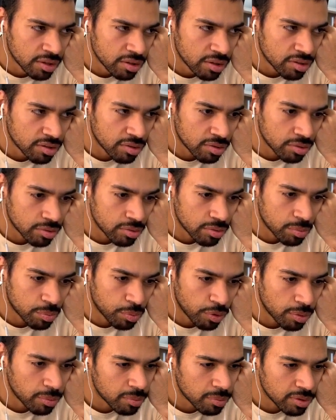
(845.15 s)
So
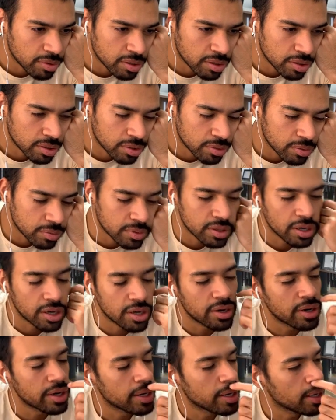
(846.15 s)
probably we
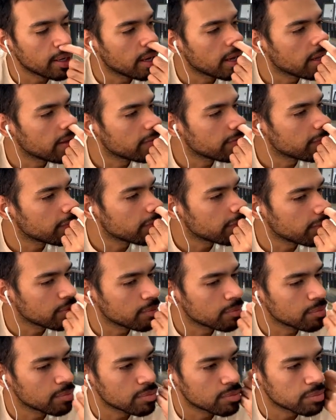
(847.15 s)
already have
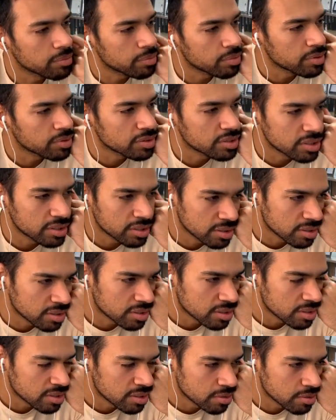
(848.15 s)
some
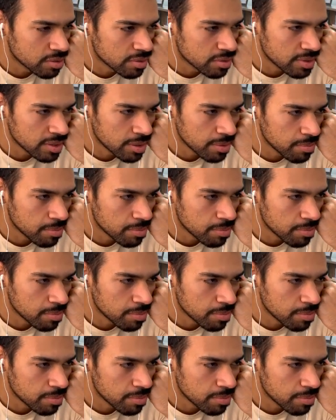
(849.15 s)
positions this week,